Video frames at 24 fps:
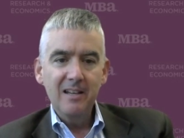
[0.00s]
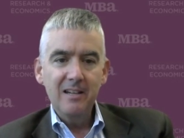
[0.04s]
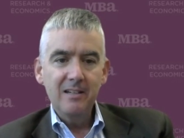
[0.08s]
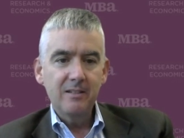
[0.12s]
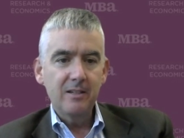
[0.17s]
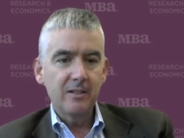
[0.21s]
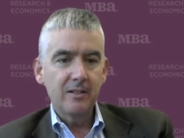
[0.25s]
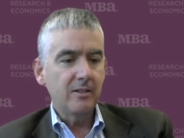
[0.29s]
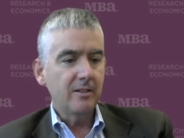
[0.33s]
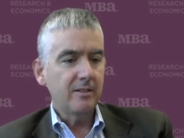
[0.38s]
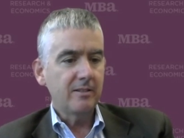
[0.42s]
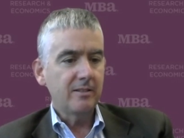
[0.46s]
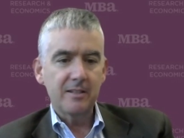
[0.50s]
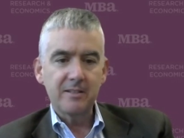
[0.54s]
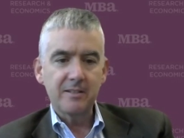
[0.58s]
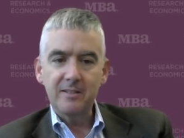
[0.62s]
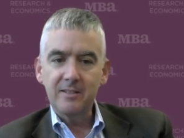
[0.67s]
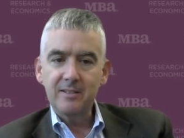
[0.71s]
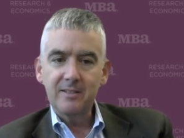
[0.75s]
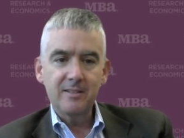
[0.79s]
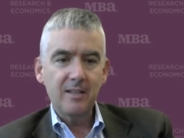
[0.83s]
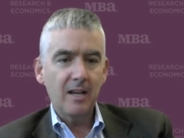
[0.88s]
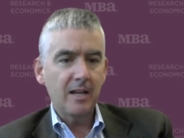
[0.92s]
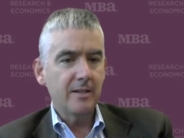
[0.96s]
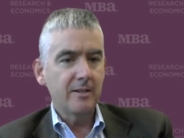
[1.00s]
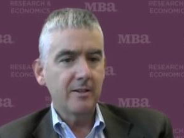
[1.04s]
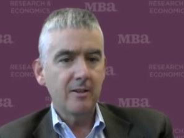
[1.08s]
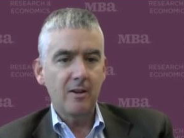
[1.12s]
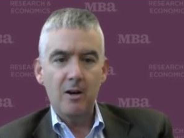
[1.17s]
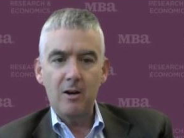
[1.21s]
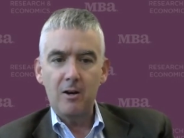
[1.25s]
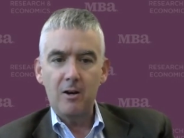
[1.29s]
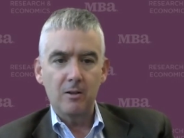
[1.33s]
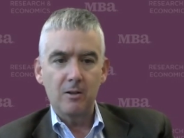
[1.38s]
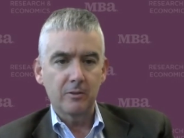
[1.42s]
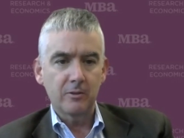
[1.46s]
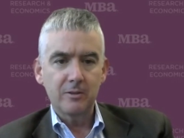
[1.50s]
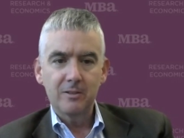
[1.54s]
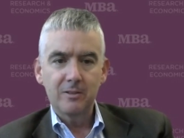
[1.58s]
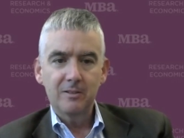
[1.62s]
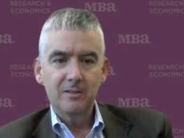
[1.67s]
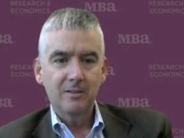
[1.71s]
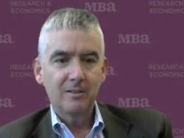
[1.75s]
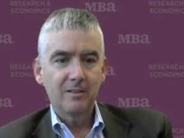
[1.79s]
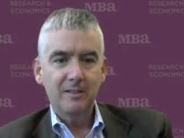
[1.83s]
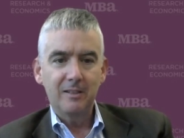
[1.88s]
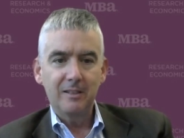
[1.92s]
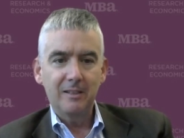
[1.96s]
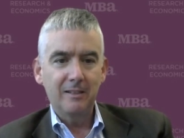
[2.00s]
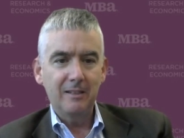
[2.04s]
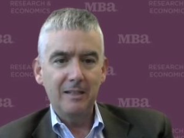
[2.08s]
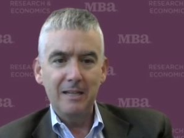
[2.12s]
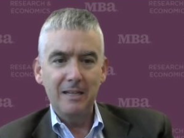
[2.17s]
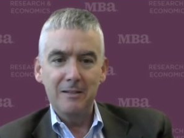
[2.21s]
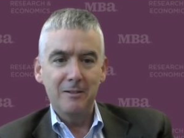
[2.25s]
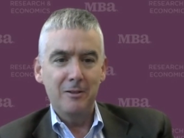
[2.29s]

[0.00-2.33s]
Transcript: to just a sudden halt in